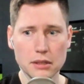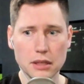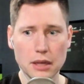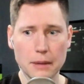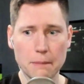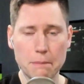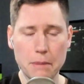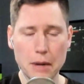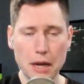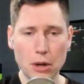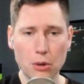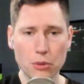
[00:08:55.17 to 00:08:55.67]

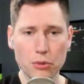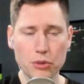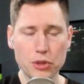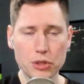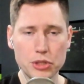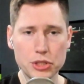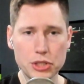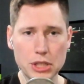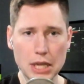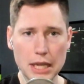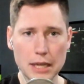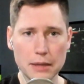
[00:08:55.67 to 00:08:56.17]
about the
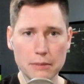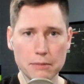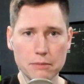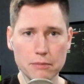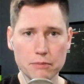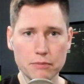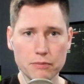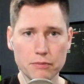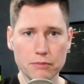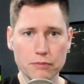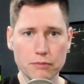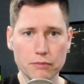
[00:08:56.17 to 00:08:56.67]

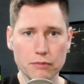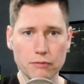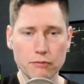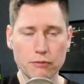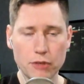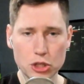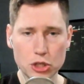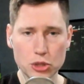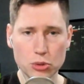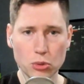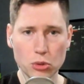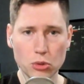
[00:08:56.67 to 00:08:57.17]
same
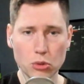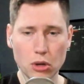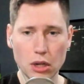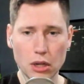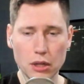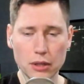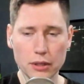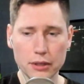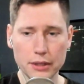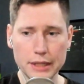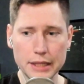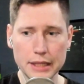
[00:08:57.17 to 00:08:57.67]
visual
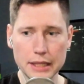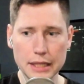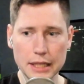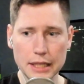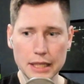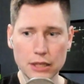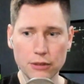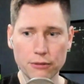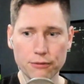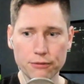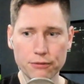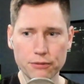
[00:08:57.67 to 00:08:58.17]
quality,
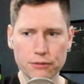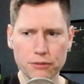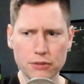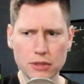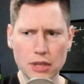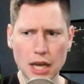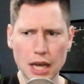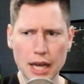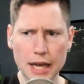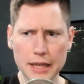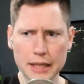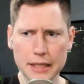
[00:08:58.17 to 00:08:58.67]
if
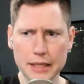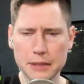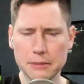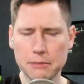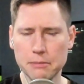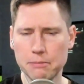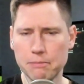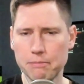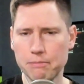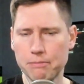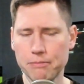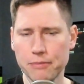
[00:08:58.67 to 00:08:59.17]
not
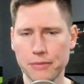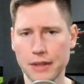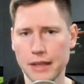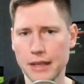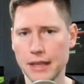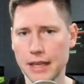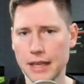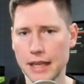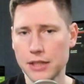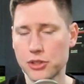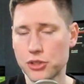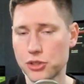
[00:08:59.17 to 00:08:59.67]
in
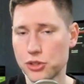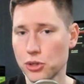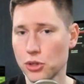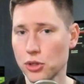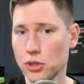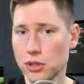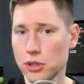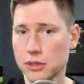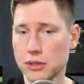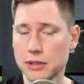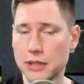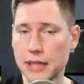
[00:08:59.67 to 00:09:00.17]
in
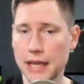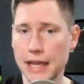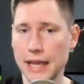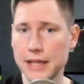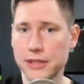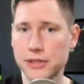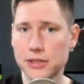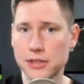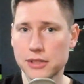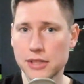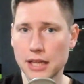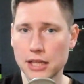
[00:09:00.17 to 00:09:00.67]
certain
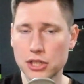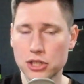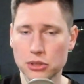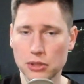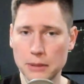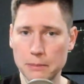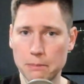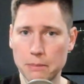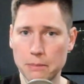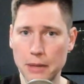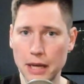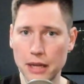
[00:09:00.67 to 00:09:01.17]
cases
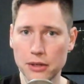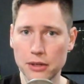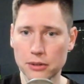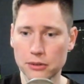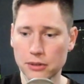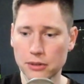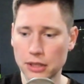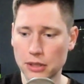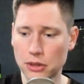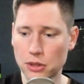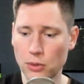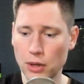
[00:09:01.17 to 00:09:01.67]
actually better
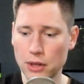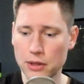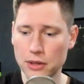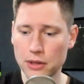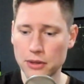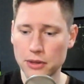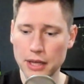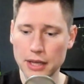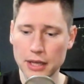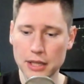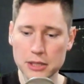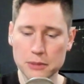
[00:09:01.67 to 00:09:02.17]
like the way that
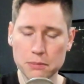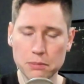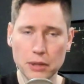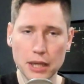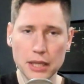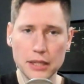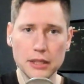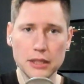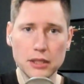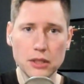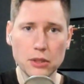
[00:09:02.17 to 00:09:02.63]
they explained